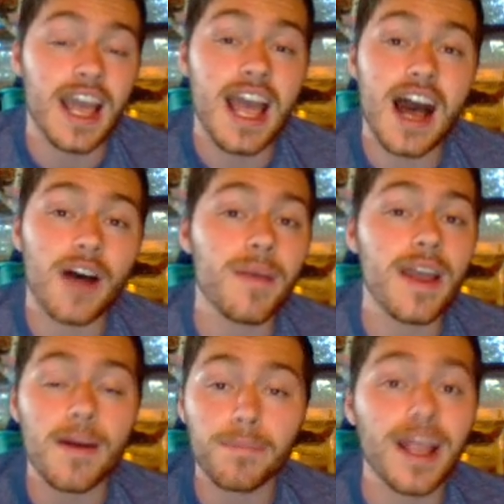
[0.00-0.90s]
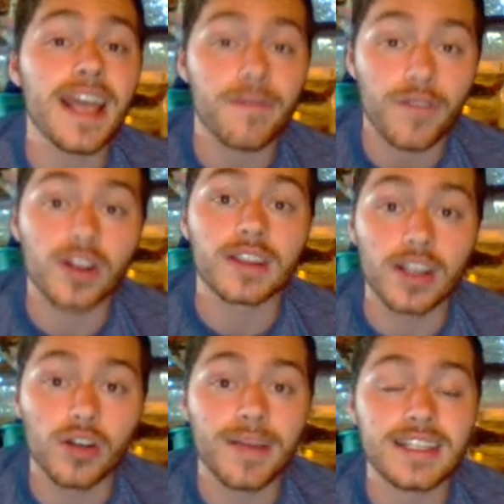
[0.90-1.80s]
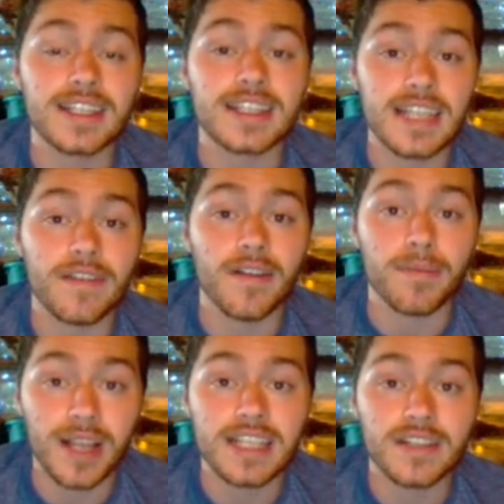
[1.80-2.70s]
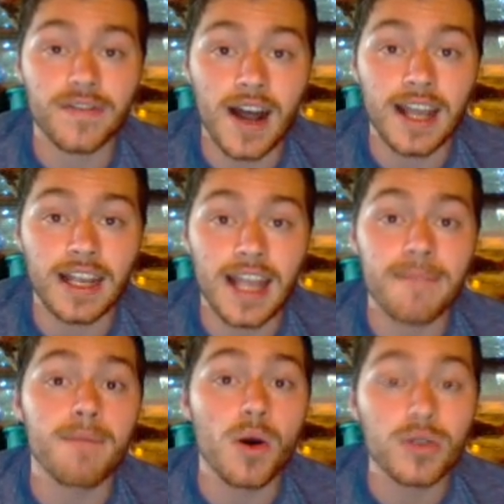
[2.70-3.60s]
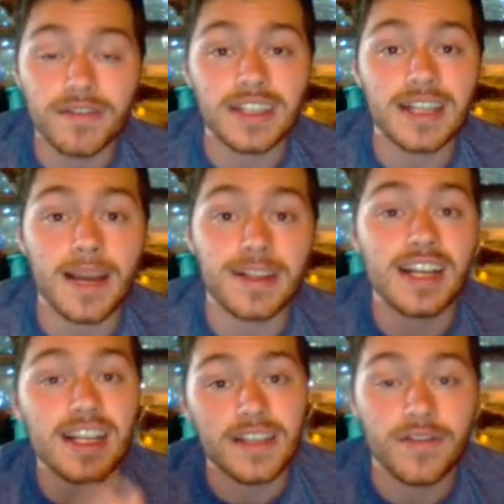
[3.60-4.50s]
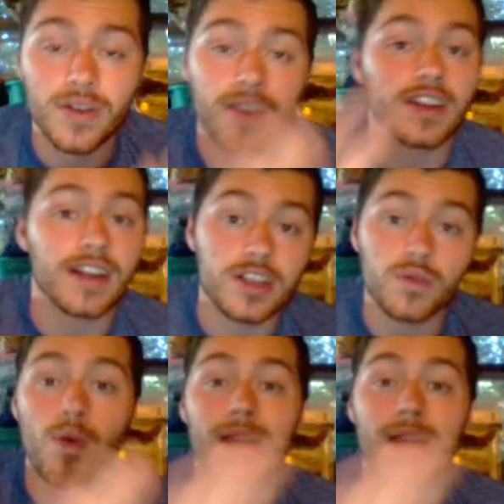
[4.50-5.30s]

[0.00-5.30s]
I'll play it for a little bit to see if it plays fine, and most of the time it does if you give it a nice wipe